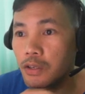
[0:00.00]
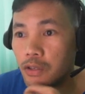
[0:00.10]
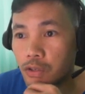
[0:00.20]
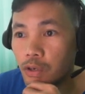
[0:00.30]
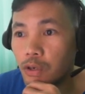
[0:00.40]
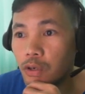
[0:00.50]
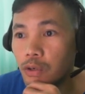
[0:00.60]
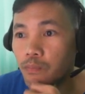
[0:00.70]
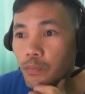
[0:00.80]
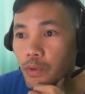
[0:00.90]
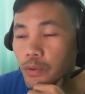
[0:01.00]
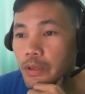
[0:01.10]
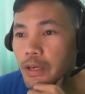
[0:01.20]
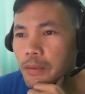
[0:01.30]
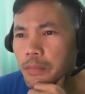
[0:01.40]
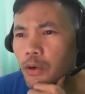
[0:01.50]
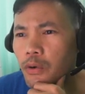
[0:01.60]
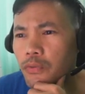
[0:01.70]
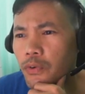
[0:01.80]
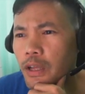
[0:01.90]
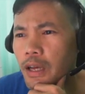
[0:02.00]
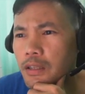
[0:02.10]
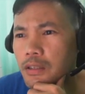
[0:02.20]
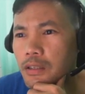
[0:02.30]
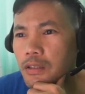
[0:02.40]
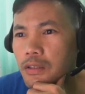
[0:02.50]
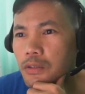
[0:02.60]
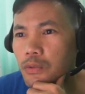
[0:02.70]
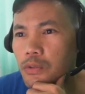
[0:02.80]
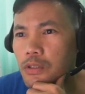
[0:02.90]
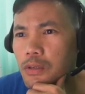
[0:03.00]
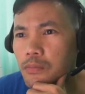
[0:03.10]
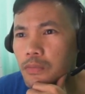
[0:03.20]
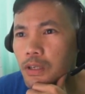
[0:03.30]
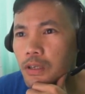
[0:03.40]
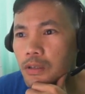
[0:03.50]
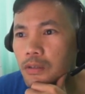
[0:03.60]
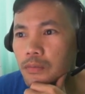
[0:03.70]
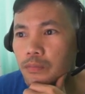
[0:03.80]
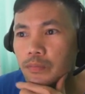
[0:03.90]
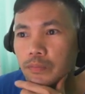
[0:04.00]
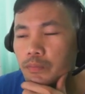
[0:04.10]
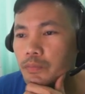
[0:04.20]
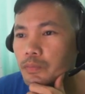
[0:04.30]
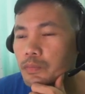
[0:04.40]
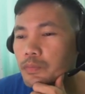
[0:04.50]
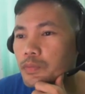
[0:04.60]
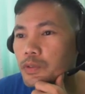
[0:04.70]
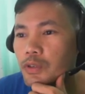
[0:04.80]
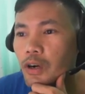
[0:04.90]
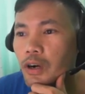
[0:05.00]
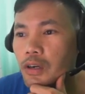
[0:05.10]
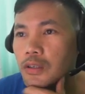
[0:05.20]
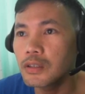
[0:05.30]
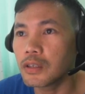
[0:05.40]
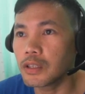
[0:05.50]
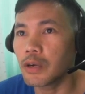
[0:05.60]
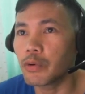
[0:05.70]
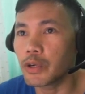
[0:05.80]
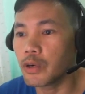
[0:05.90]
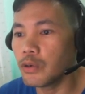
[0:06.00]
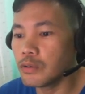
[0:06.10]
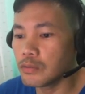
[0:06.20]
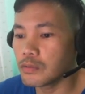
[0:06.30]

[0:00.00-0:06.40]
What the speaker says: So yeah, hopefully I didn't do something wrong in our code.